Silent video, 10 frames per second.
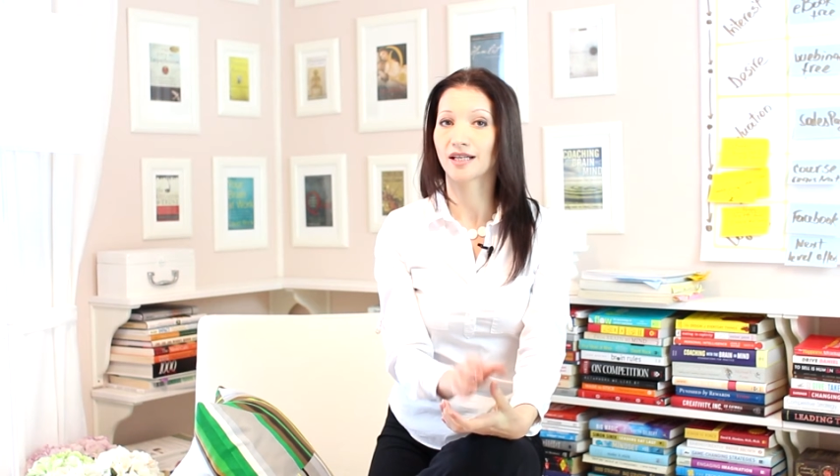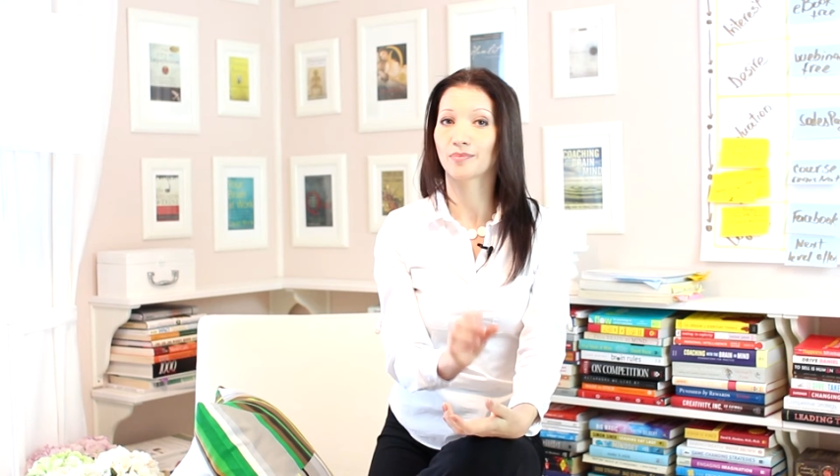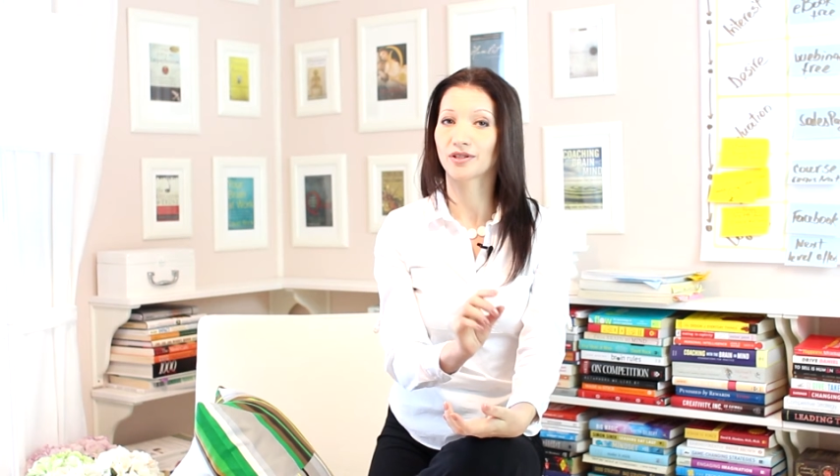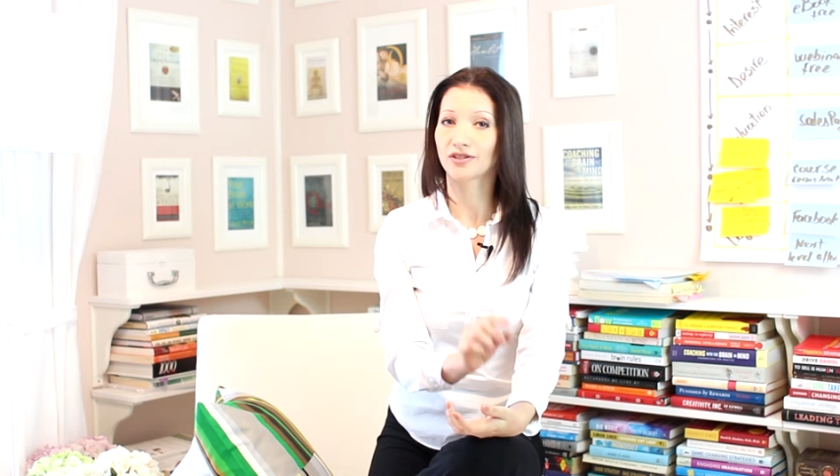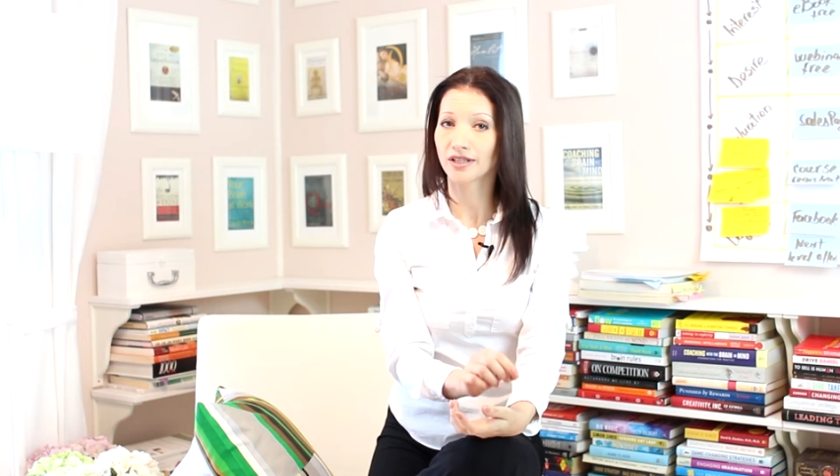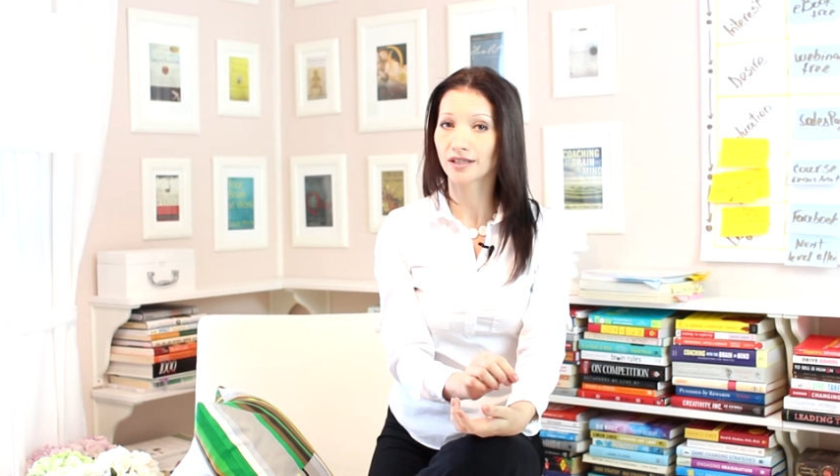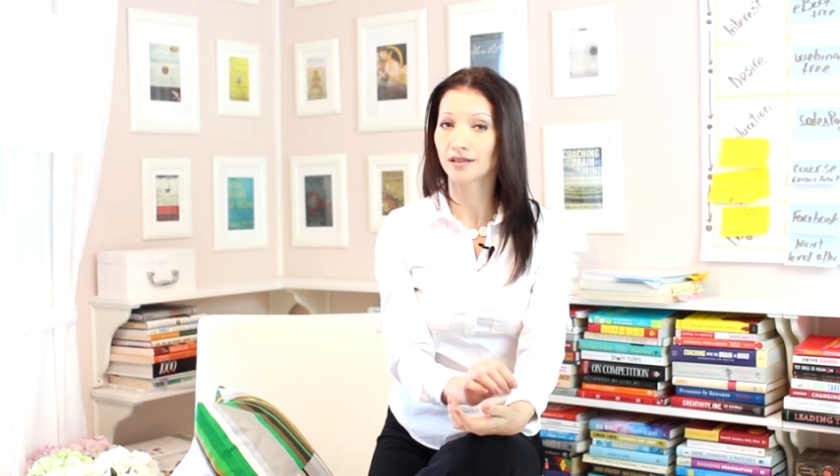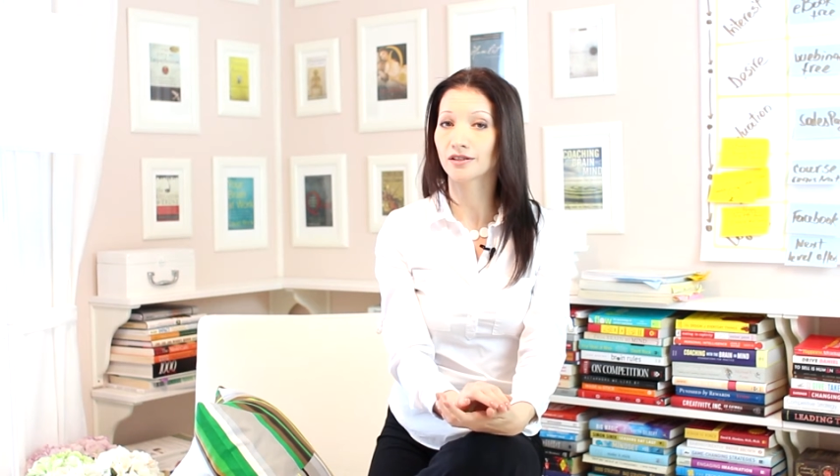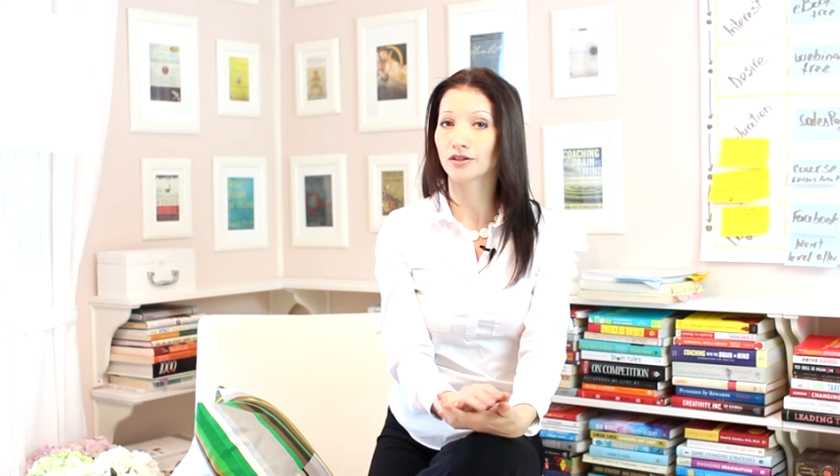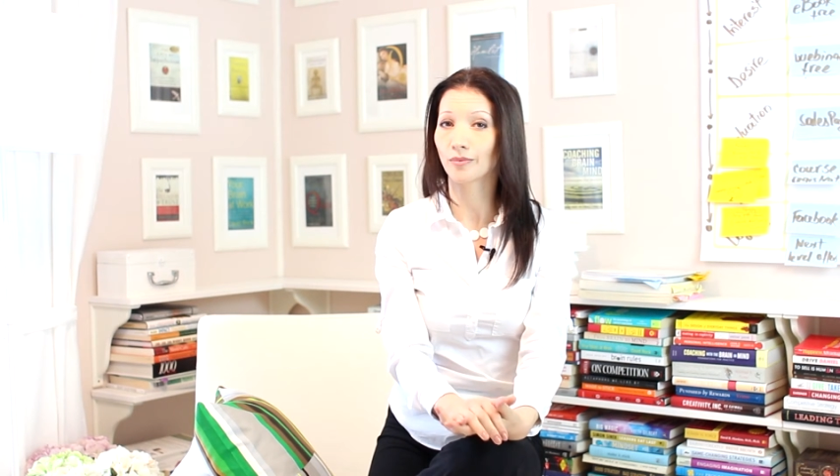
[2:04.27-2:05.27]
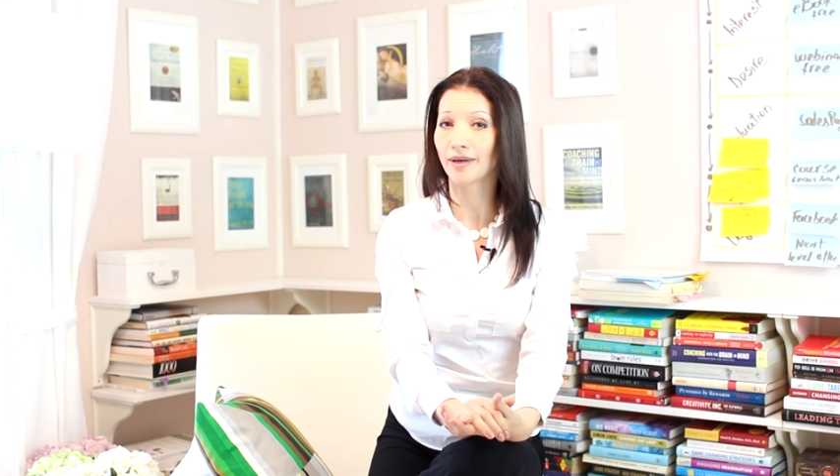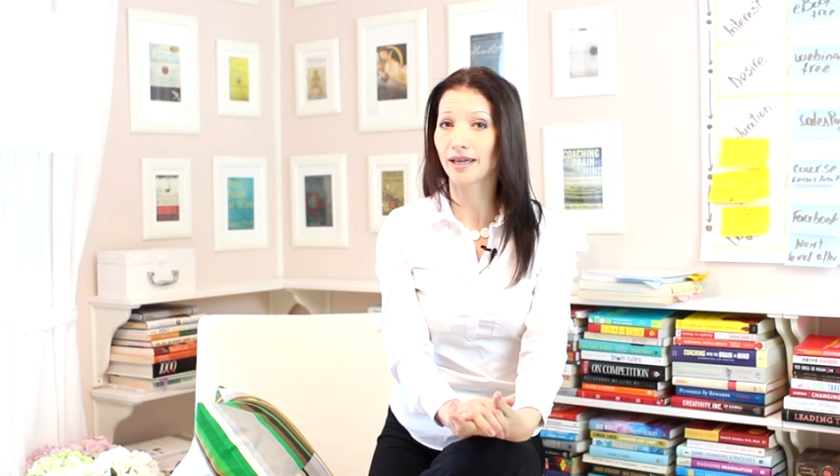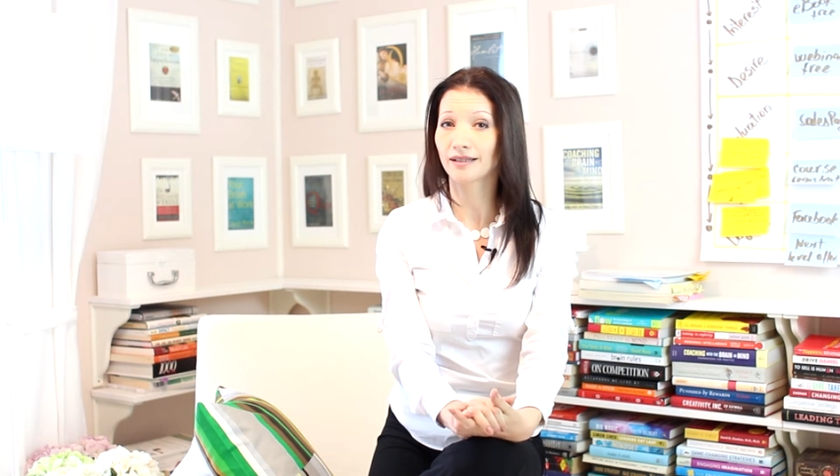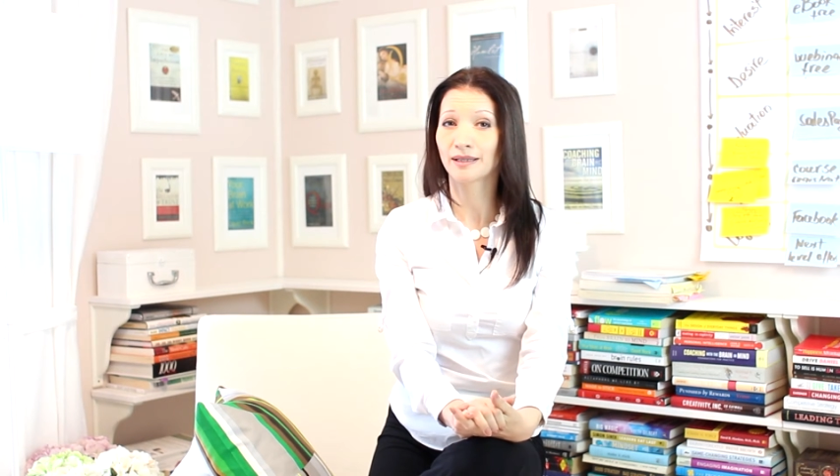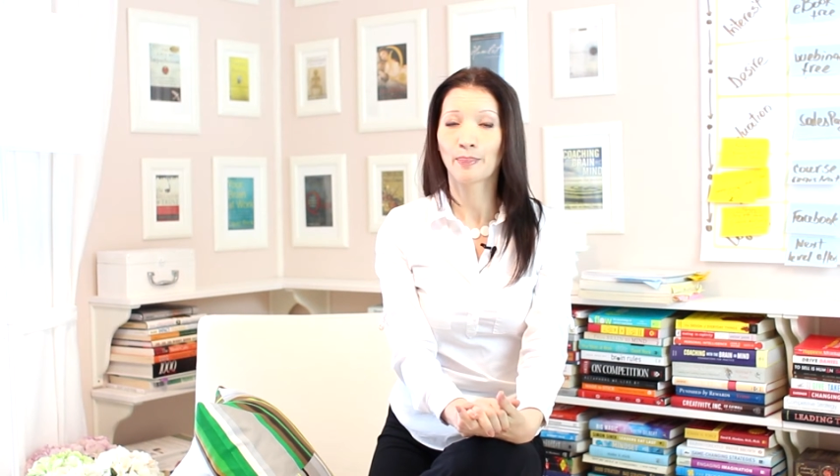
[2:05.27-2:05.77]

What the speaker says: a particular domain